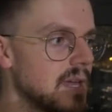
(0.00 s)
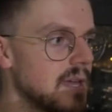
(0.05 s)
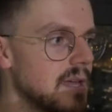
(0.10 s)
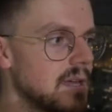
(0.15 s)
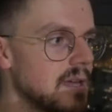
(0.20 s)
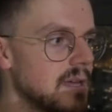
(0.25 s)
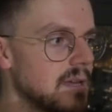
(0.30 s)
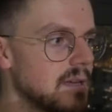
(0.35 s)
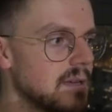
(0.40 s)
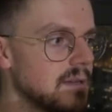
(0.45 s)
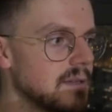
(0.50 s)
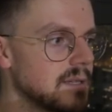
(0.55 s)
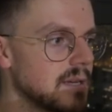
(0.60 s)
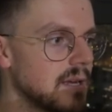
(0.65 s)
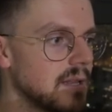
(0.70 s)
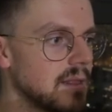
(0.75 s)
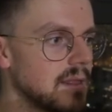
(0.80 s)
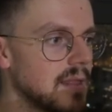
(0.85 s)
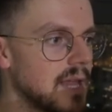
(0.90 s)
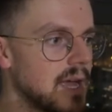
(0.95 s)
is
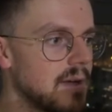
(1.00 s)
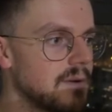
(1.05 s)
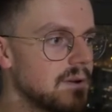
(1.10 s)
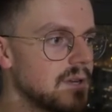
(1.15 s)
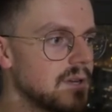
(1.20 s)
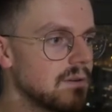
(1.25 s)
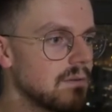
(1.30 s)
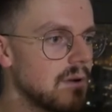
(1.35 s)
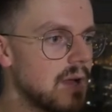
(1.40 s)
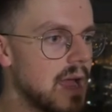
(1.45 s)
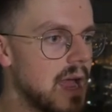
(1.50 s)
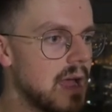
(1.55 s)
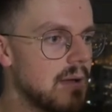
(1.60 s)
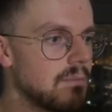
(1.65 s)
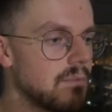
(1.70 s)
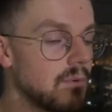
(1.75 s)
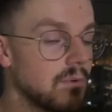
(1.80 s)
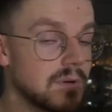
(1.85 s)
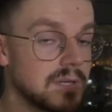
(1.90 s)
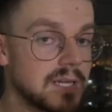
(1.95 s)
allowing your app,
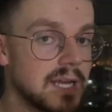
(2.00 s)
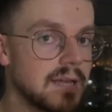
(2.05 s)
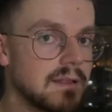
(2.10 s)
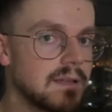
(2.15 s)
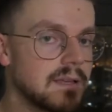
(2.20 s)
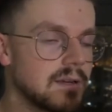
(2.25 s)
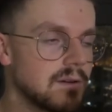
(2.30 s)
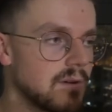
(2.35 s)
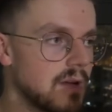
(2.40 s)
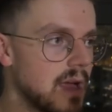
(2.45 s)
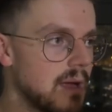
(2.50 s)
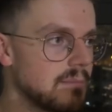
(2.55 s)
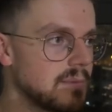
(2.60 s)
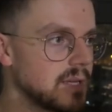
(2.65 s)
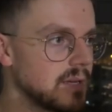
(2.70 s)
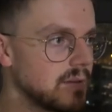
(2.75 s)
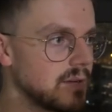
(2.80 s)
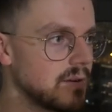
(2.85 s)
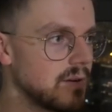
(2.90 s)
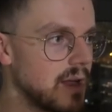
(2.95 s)
or telling your
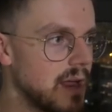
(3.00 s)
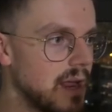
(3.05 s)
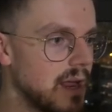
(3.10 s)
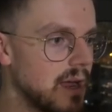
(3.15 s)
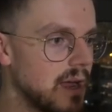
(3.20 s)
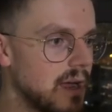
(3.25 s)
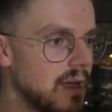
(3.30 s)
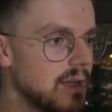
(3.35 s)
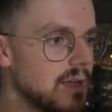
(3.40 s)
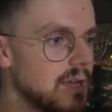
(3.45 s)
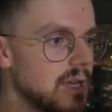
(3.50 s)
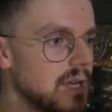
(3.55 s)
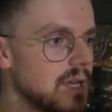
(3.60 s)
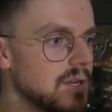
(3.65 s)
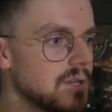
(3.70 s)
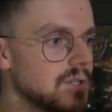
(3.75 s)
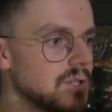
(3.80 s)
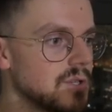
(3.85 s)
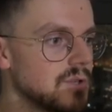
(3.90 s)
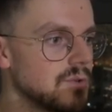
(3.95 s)
AI
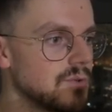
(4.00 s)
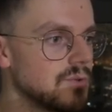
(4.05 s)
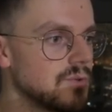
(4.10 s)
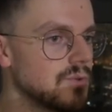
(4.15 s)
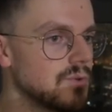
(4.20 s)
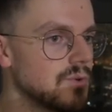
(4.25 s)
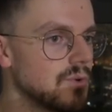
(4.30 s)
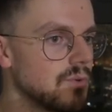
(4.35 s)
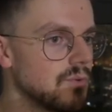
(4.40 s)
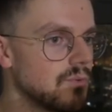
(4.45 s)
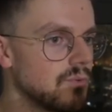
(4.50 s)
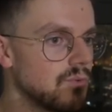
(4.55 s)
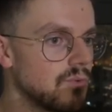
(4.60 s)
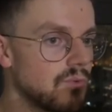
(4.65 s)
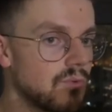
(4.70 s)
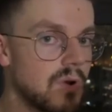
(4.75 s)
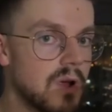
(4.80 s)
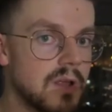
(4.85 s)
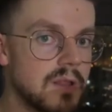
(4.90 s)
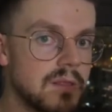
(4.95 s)
to
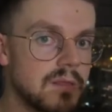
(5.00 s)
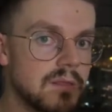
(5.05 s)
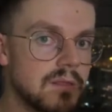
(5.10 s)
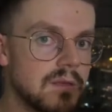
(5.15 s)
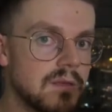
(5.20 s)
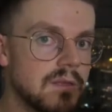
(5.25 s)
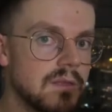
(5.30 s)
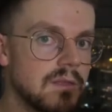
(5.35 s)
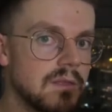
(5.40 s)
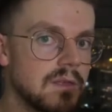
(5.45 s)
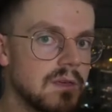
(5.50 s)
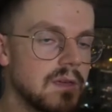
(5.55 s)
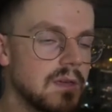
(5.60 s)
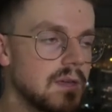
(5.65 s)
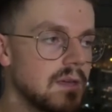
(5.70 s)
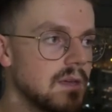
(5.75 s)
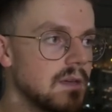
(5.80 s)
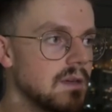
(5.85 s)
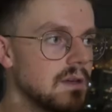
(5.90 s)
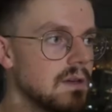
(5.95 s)
run
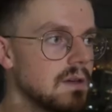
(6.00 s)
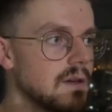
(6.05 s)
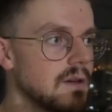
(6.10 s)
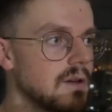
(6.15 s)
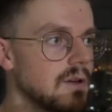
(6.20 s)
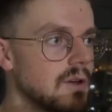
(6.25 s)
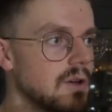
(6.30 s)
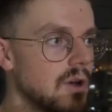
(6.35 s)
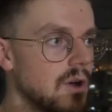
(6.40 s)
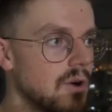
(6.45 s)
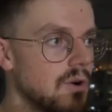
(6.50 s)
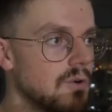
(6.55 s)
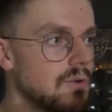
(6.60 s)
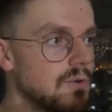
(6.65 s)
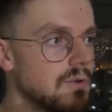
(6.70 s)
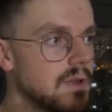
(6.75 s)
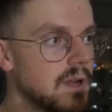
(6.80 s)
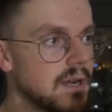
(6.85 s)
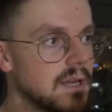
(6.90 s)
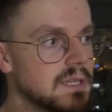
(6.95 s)
the code
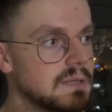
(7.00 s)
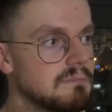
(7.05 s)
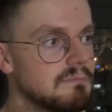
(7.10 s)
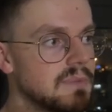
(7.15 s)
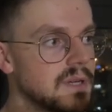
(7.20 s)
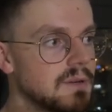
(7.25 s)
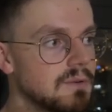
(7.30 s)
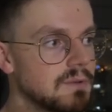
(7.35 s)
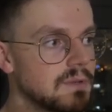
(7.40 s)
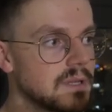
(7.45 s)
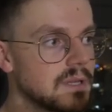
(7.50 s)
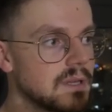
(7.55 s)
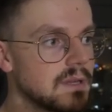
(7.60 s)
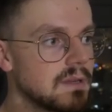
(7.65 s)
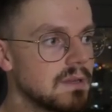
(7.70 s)
that it's built